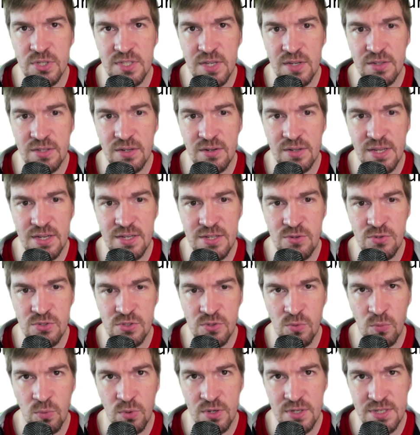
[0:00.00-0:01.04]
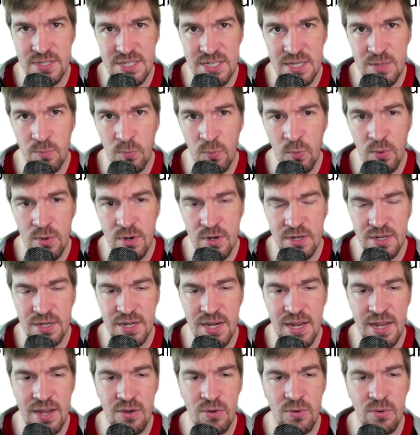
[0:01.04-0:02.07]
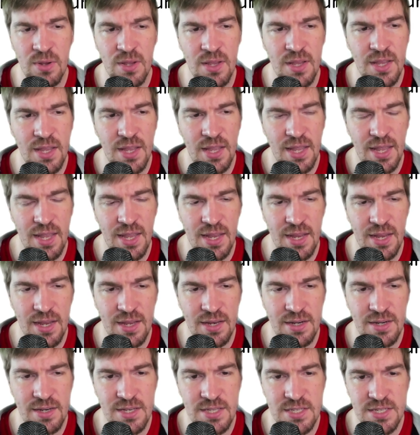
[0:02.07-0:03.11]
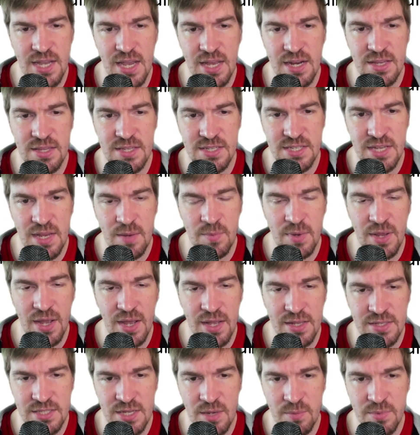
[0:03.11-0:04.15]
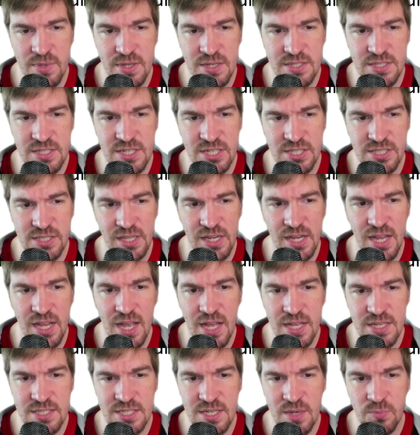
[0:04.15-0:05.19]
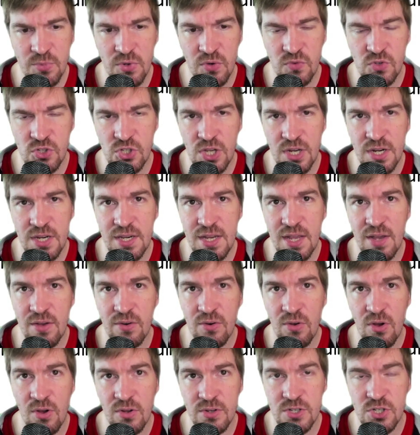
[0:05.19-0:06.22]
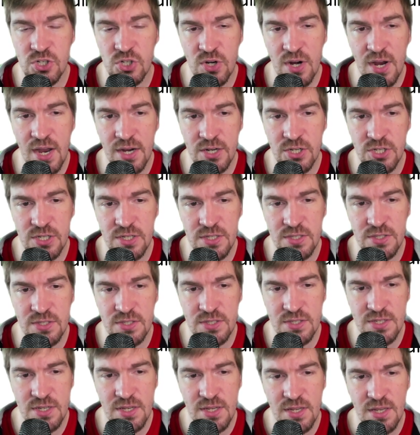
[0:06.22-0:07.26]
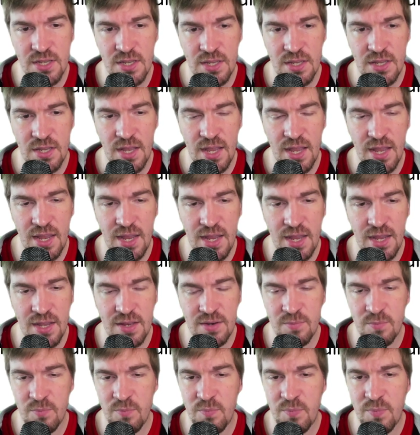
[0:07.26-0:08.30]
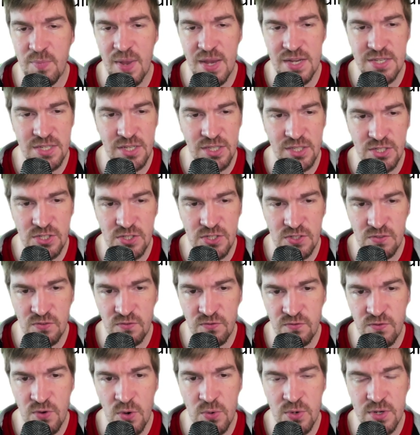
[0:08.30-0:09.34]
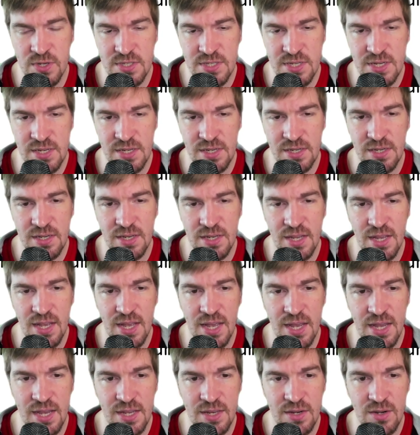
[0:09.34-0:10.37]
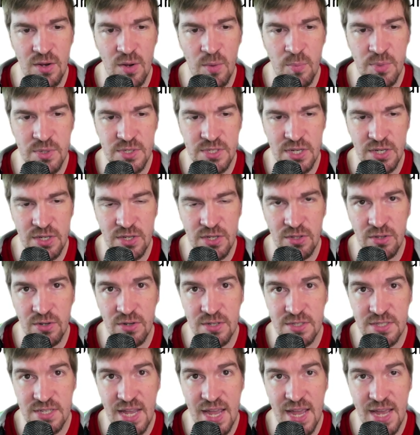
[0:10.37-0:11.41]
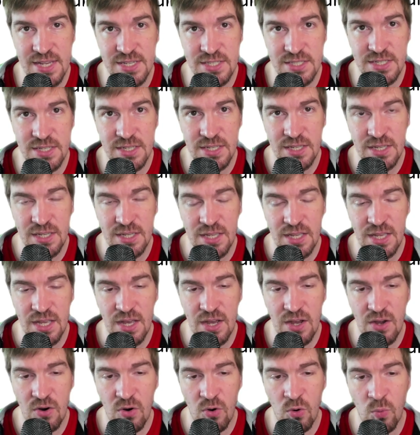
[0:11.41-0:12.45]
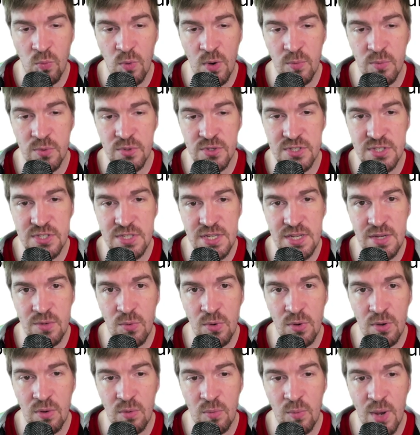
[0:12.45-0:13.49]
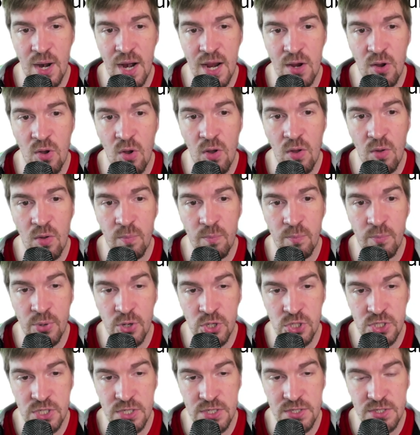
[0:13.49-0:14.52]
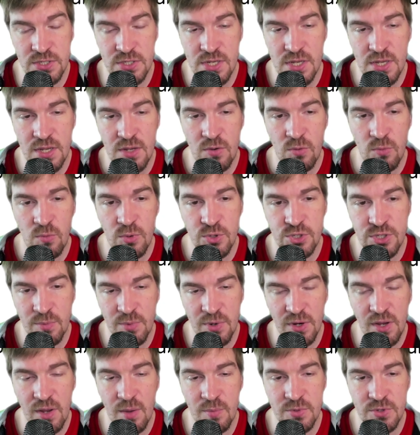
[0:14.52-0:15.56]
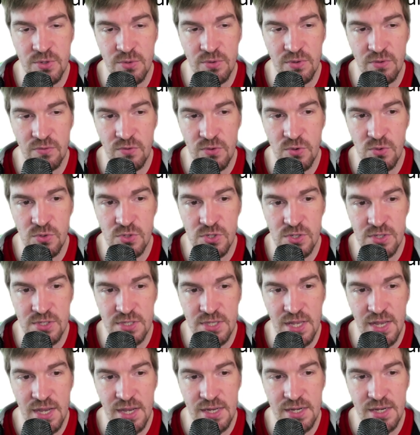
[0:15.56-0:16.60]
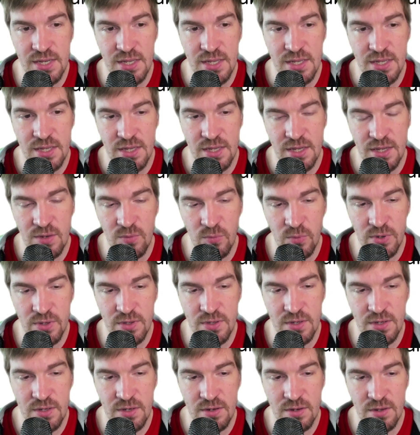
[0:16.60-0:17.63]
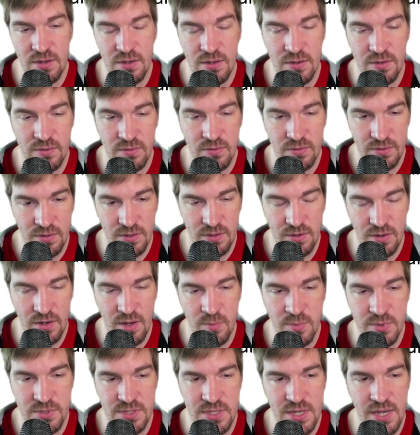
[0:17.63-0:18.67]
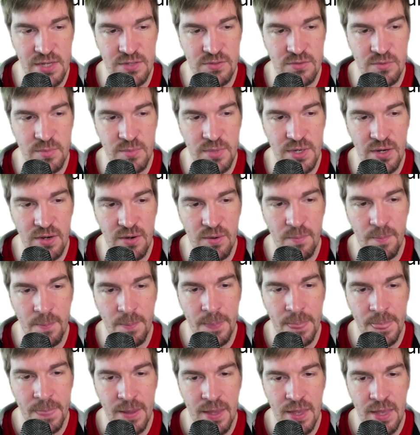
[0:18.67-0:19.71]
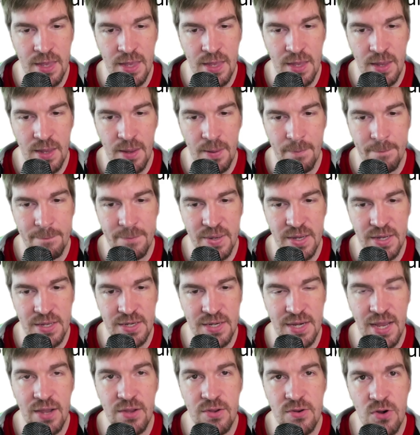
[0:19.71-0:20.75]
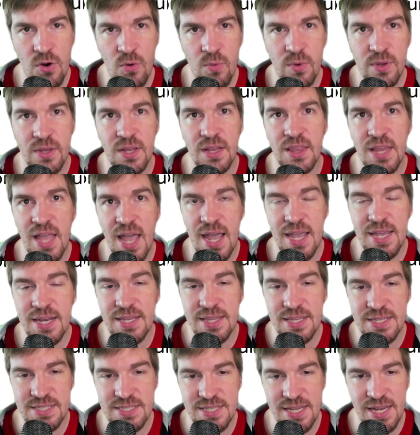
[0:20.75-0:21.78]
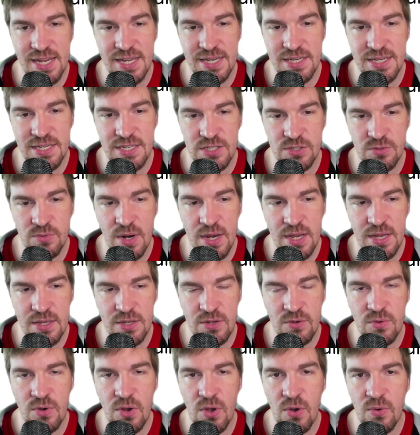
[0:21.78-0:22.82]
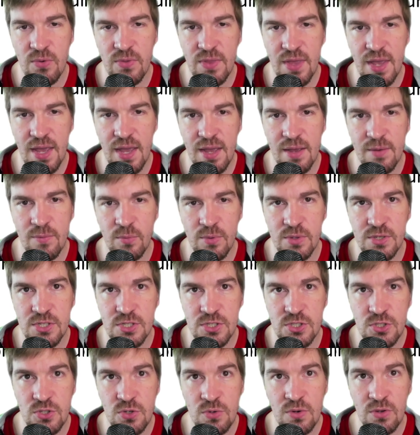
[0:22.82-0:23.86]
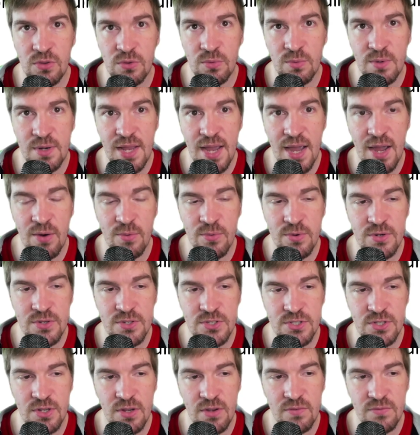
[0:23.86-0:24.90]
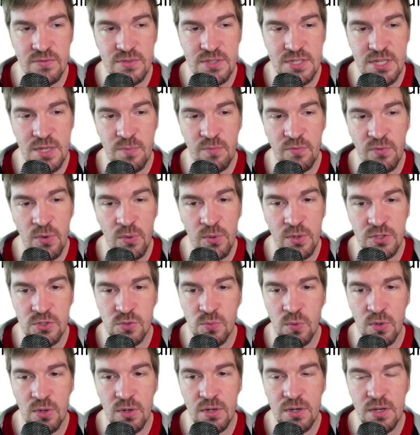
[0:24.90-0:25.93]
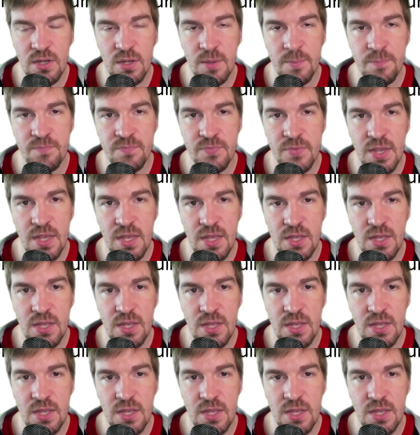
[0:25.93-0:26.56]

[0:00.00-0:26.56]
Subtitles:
books out there that use the word deep work now. And it's kind of the same concept. It's just the concept of shutting down all distractions and basically just focusing on a particular task, or what we'll see, what I call pushes, which I'm going to come to in the future slide and in a couple slides from here. But now you know where the line in the sand is, right? You know that with just 2 to 3 hours of deep focused work,